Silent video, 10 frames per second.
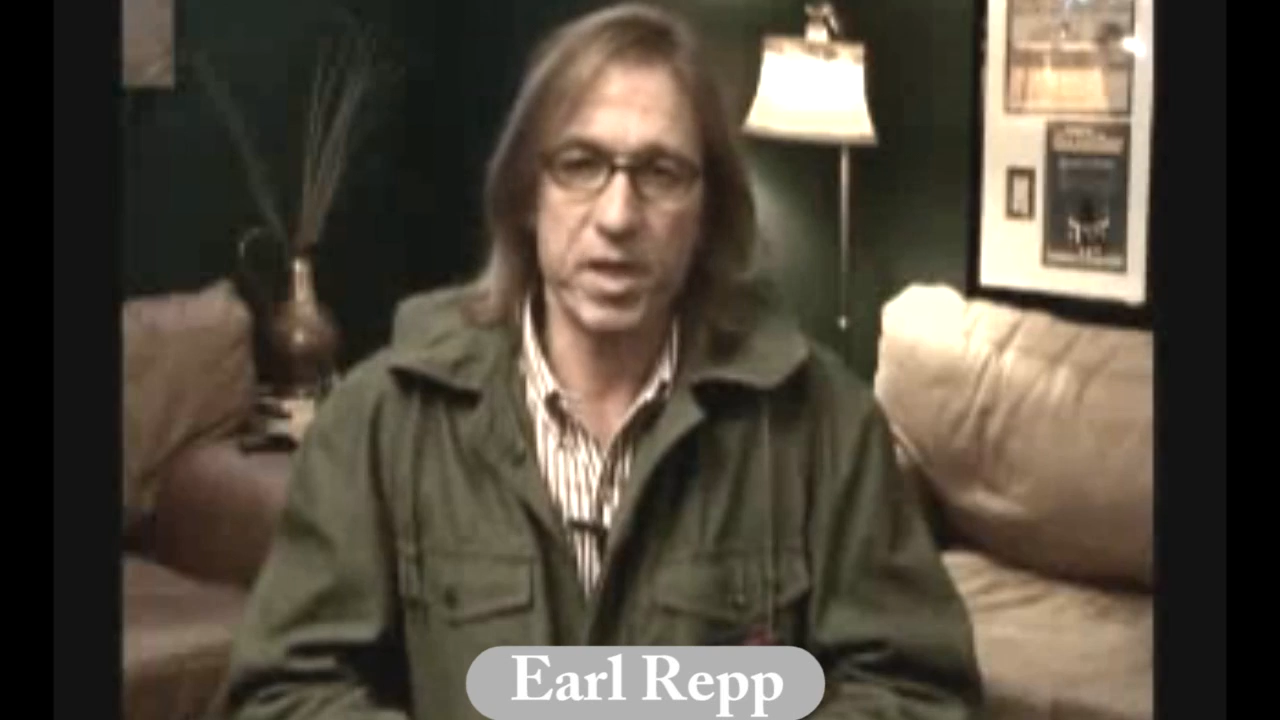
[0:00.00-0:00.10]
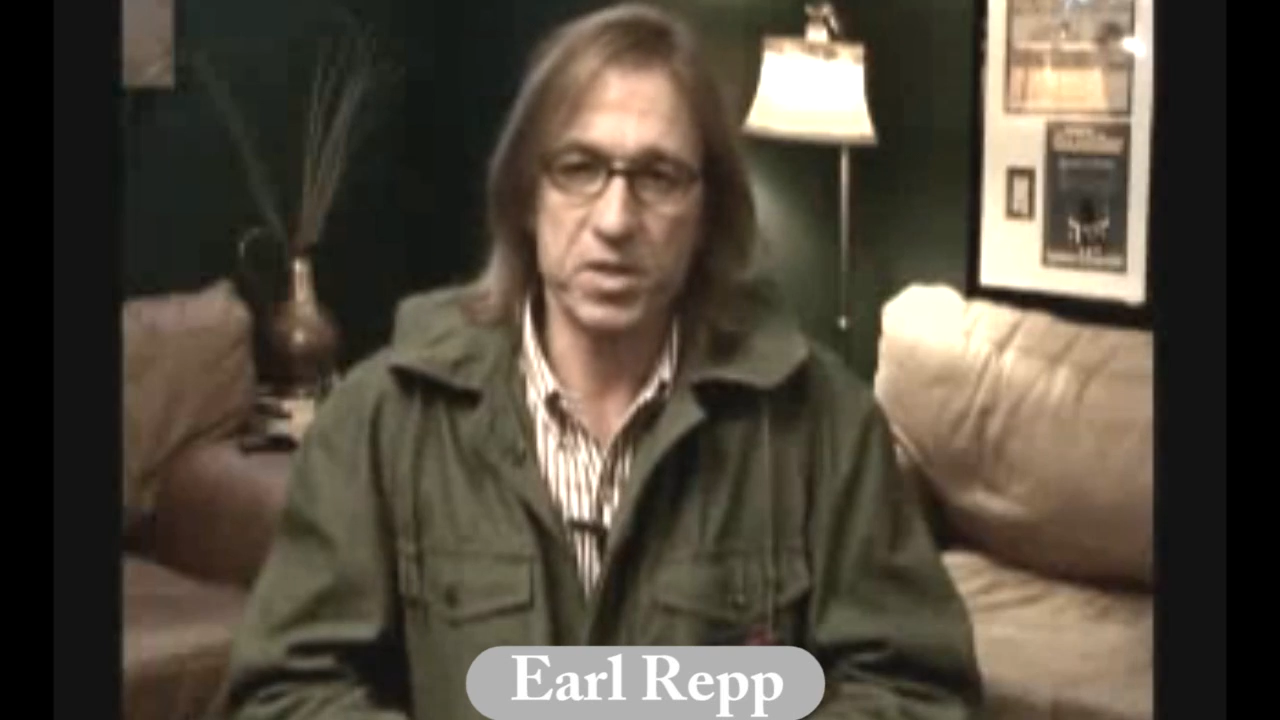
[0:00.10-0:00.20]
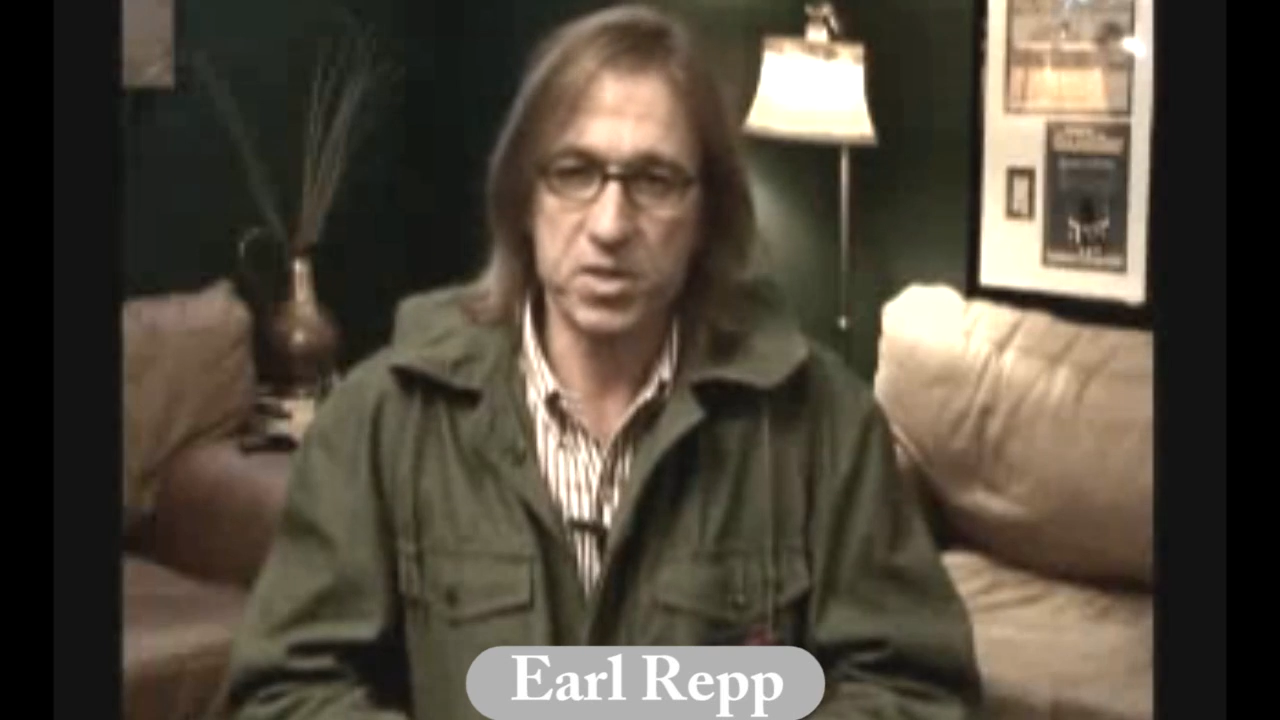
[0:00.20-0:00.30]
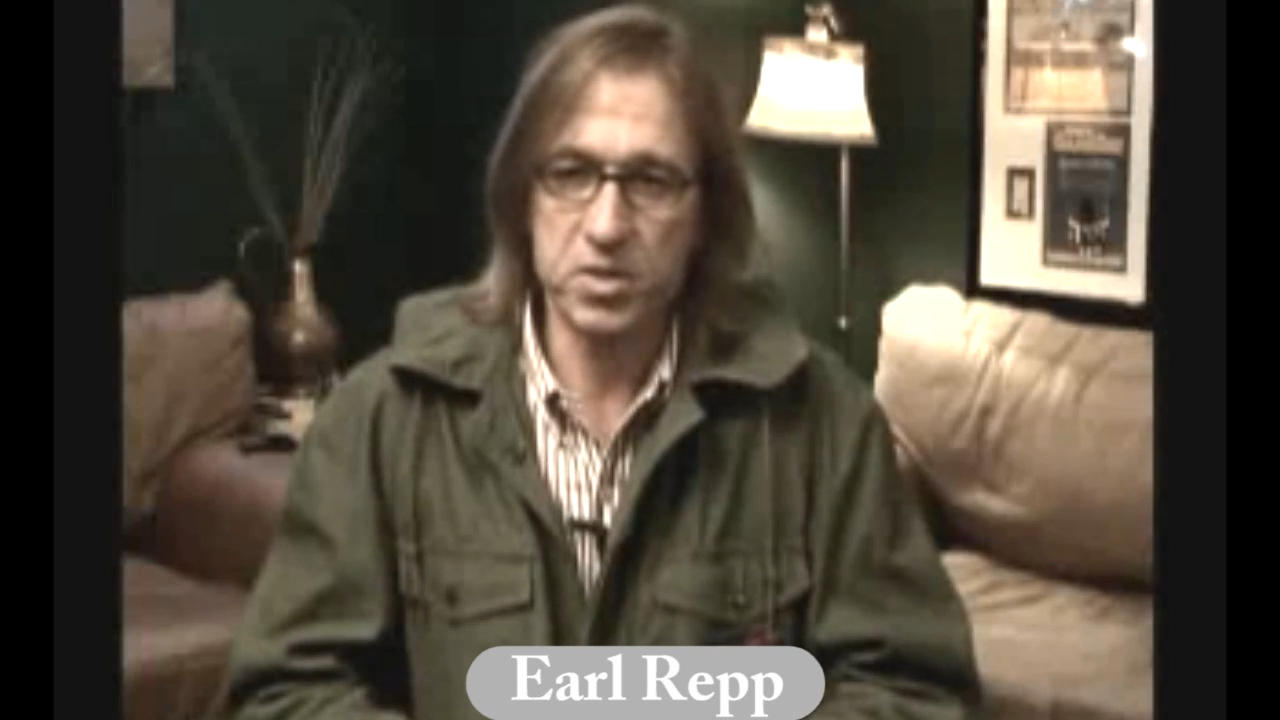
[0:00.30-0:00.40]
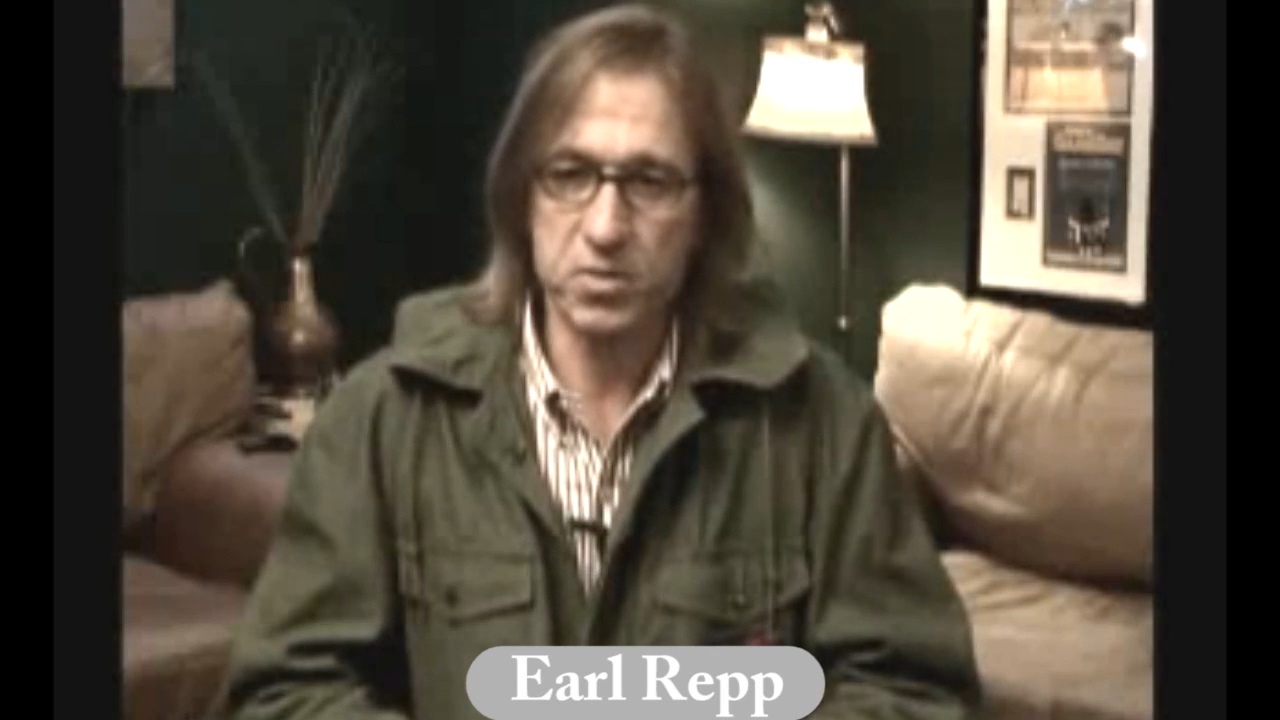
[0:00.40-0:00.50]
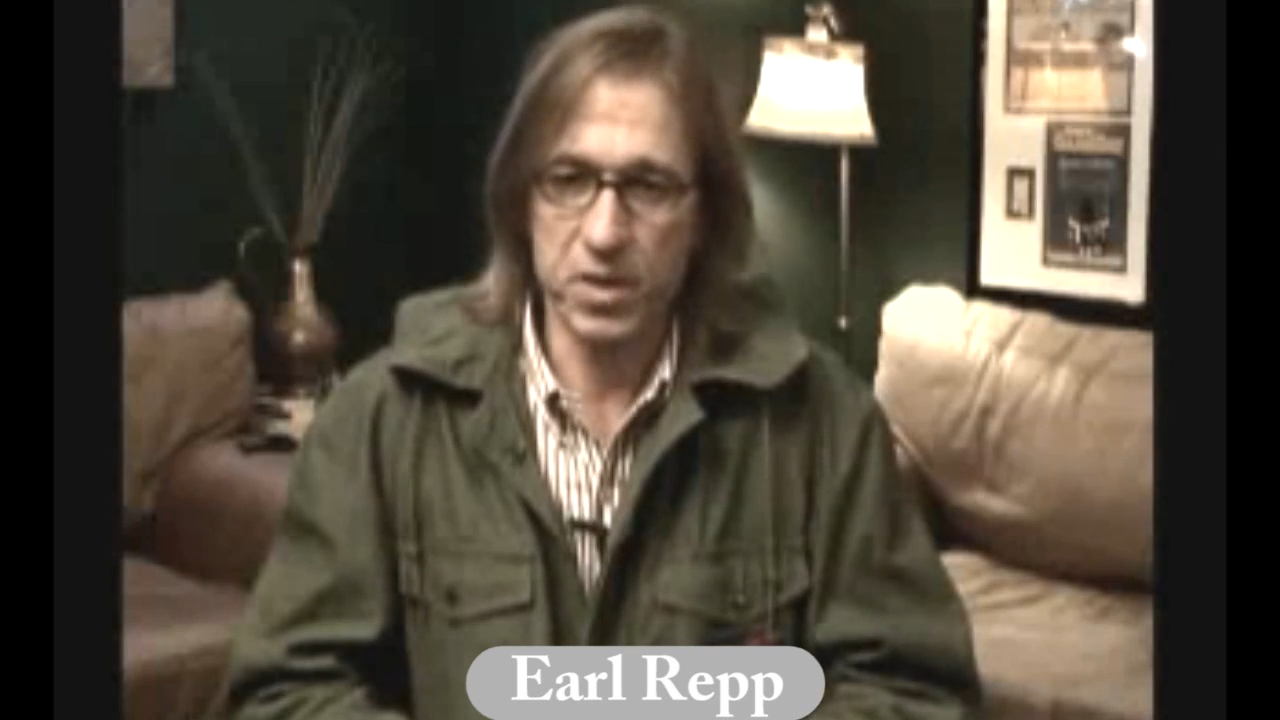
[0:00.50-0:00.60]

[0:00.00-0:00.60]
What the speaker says: bases